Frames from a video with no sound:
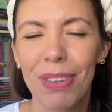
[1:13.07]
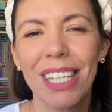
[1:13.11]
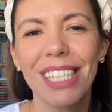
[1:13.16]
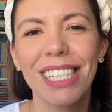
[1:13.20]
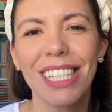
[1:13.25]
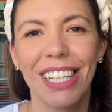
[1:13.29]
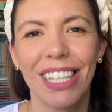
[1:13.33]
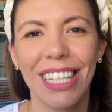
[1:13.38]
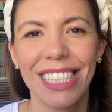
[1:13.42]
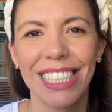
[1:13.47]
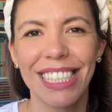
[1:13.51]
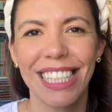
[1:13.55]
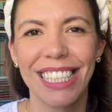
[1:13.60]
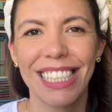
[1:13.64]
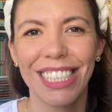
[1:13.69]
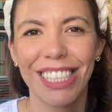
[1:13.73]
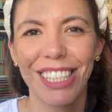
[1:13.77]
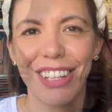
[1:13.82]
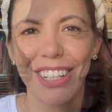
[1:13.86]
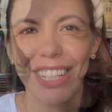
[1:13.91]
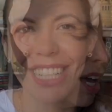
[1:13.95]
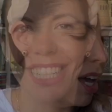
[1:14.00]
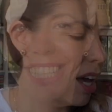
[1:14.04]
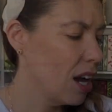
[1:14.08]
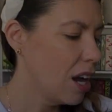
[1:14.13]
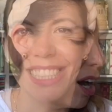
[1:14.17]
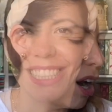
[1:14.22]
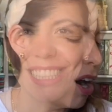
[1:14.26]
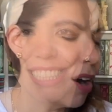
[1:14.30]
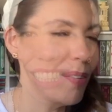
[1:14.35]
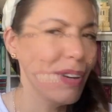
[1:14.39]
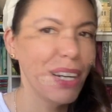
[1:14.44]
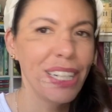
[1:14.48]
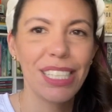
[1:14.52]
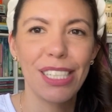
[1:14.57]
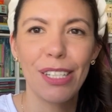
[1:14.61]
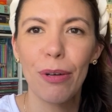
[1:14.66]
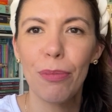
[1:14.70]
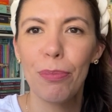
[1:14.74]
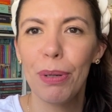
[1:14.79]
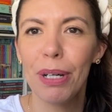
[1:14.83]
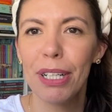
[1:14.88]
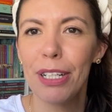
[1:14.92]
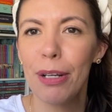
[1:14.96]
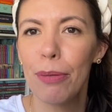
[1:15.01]
So let's get started. All right, so
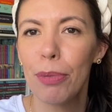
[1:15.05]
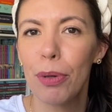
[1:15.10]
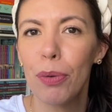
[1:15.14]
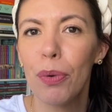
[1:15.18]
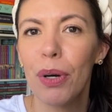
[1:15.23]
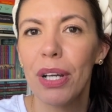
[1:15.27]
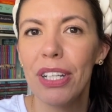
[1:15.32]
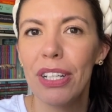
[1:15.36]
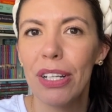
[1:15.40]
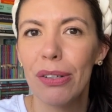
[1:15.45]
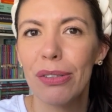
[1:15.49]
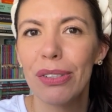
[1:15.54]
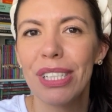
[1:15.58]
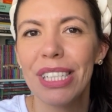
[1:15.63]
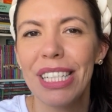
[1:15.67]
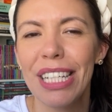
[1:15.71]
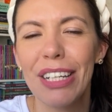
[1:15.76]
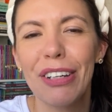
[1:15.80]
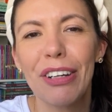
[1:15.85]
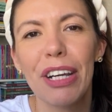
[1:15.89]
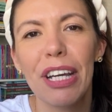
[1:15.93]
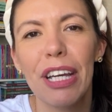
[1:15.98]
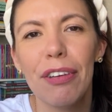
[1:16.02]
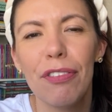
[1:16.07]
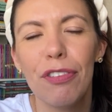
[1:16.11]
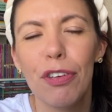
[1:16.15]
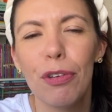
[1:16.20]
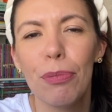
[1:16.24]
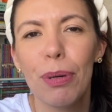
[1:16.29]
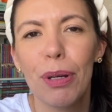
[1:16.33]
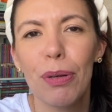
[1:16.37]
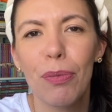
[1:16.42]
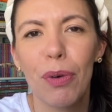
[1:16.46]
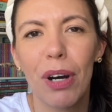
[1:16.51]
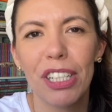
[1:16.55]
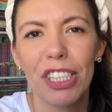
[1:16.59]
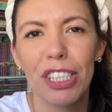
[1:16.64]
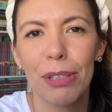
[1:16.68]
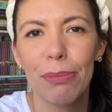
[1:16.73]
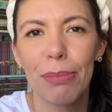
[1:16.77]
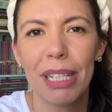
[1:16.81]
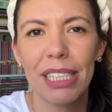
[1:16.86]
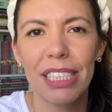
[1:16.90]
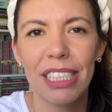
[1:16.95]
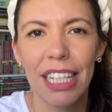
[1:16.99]
book number one, no secret if you've been
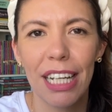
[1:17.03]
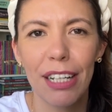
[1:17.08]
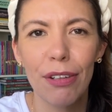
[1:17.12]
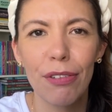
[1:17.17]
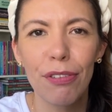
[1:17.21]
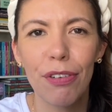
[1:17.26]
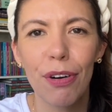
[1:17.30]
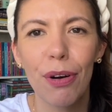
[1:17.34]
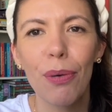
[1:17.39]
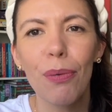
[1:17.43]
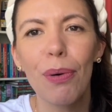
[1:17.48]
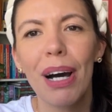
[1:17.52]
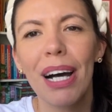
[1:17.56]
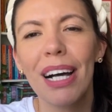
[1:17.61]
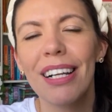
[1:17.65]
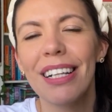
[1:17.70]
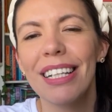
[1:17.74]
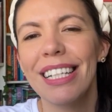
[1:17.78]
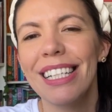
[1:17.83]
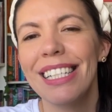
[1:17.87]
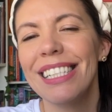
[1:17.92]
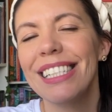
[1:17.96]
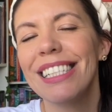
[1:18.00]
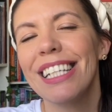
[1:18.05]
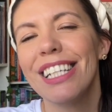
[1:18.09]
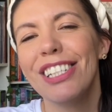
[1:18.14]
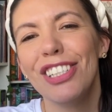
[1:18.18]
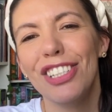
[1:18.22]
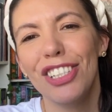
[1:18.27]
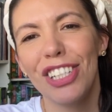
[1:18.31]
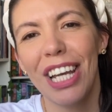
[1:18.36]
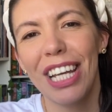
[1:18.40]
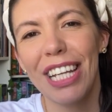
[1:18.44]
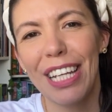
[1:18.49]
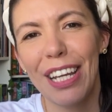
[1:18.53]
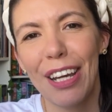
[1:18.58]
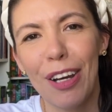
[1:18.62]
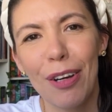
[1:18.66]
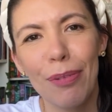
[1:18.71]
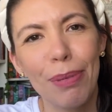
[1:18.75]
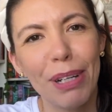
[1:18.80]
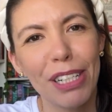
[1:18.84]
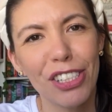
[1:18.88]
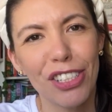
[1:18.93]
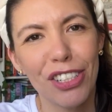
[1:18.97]
watching my channel for a while, is Jane
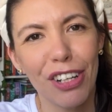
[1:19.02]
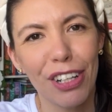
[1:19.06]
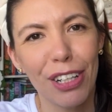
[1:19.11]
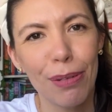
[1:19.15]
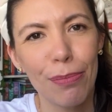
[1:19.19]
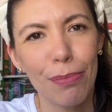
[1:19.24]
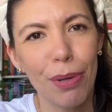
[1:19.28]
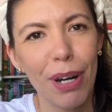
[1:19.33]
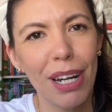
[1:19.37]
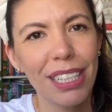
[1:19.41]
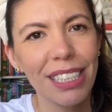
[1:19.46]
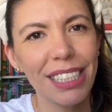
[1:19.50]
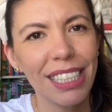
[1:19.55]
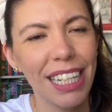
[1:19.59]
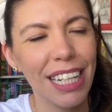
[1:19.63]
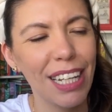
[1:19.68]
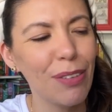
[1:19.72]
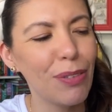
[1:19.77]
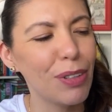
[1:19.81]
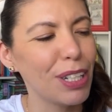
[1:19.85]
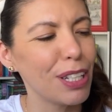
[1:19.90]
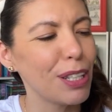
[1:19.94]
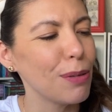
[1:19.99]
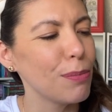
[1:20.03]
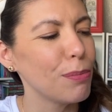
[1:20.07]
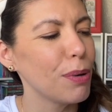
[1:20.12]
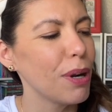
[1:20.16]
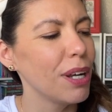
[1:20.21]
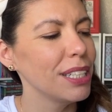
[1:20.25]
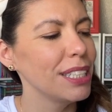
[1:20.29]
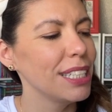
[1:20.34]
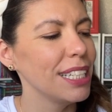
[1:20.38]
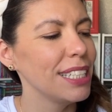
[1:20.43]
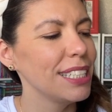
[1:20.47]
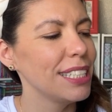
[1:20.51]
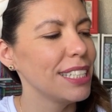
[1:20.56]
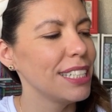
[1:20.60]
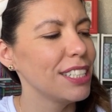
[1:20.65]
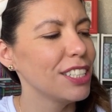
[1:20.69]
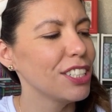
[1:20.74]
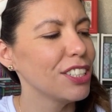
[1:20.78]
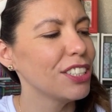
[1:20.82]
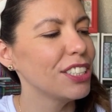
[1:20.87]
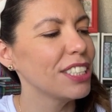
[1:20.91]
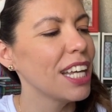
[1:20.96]
Eyre by Charlotte Bronte, one of the Bronte
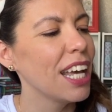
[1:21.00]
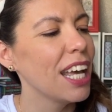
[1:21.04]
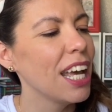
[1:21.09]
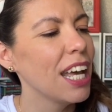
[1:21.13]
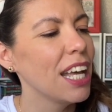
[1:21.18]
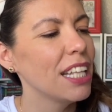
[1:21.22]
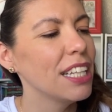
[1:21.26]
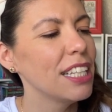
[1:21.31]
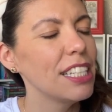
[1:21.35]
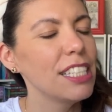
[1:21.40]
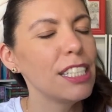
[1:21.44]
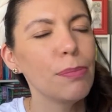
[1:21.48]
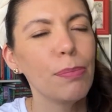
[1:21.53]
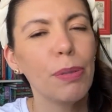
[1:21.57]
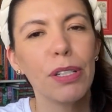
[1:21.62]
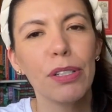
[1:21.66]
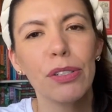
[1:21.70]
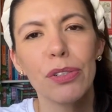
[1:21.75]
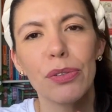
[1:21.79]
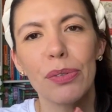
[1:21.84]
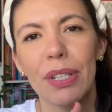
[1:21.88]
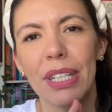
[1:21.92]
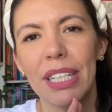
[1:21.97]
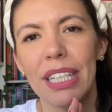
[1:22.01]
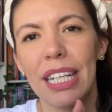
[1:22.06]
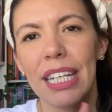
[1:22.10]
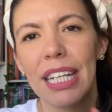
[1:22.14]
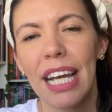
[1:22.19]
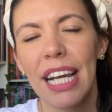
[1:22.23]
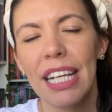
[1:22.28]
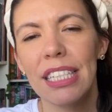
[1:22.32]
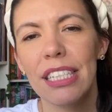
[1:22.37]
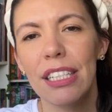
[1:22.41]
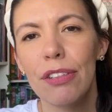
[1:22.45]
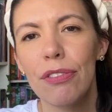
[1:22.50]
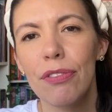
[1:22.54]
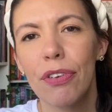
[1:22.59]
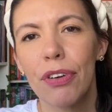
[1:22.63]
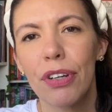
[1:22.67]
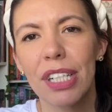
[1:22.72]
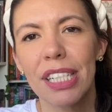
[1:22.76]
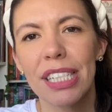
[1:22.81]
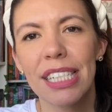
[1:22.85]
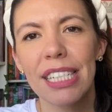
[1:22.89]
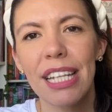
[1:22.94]
sisters. This book was written in
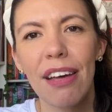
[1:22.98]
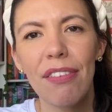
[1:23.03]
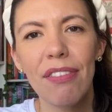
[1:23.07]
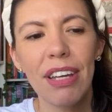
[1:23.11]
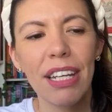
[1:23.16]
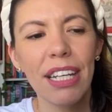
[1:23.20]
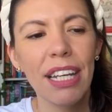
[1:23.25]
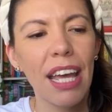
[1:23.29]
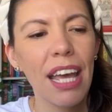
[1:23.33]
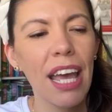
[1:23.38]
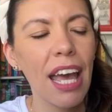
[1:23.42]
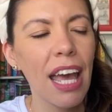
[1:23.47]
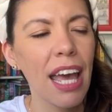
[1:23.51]
1847.